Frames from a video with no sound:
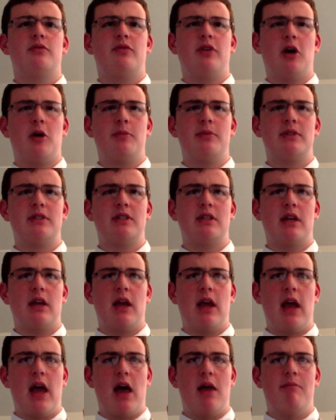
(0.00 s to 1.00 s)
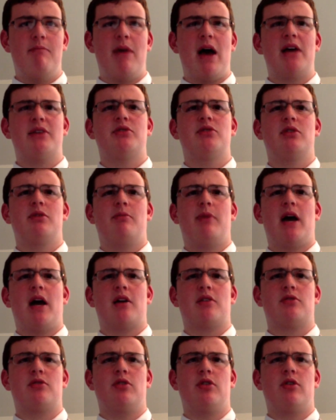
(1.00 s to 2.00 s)
Phelps had mastered the
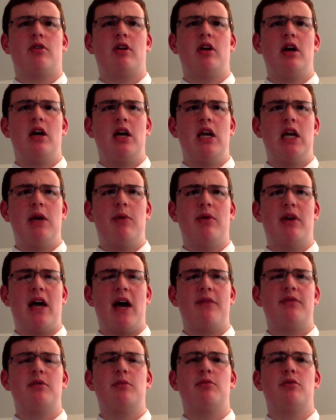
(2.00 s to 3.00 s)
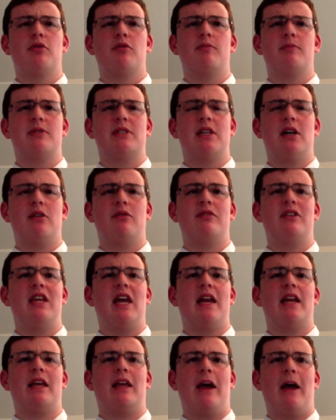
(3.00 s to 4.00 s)
backstroke, he would have to prove himself
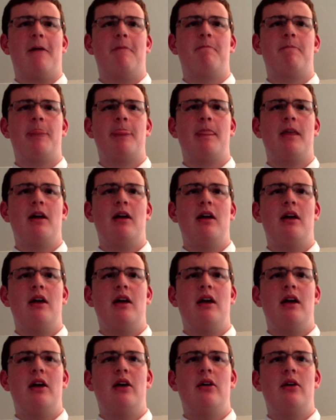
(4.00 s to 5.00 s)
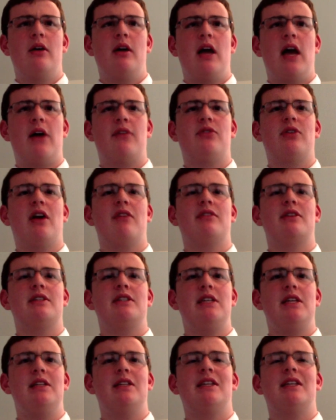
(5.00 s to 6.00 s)
yet again. After having
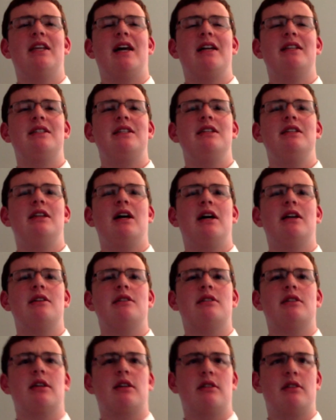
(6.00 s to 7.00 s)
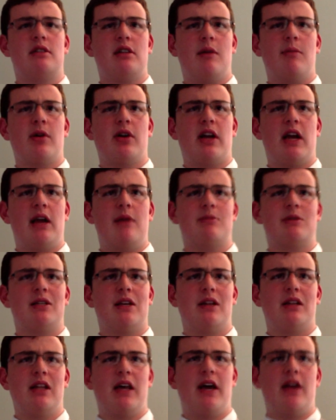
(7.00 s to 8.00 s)
seen the 1996 Summer Games in
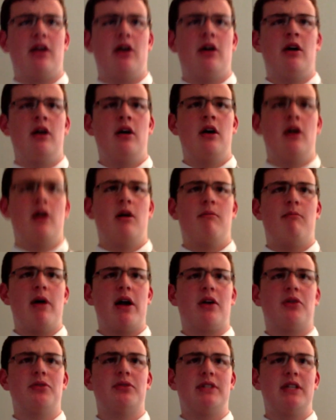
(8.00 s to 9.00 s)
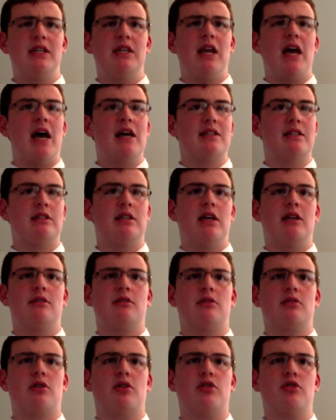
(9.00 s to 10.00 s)
Atlanta, Michael didn't hesitate
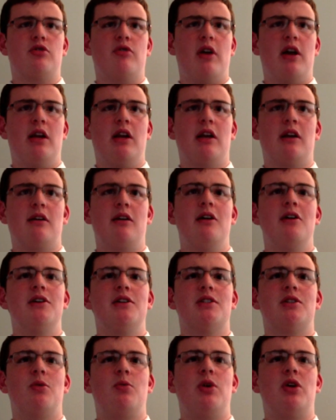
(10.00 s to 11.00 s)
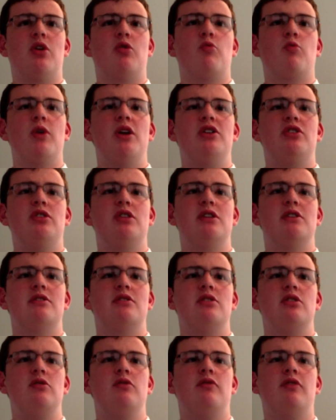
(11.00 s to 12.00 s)
to start training so he could reach
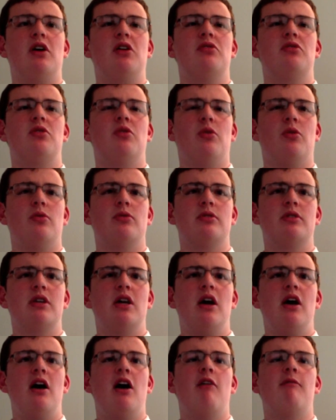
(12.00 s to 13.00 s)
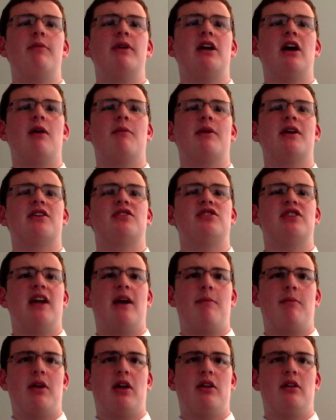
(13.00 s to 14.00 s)
his newfound goals of becoming a
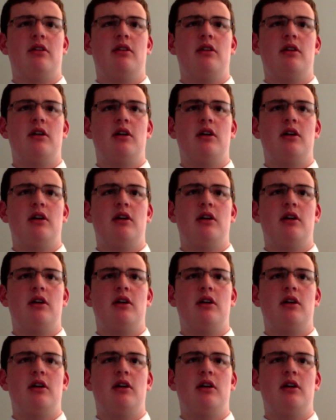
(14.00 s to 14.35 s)
champion.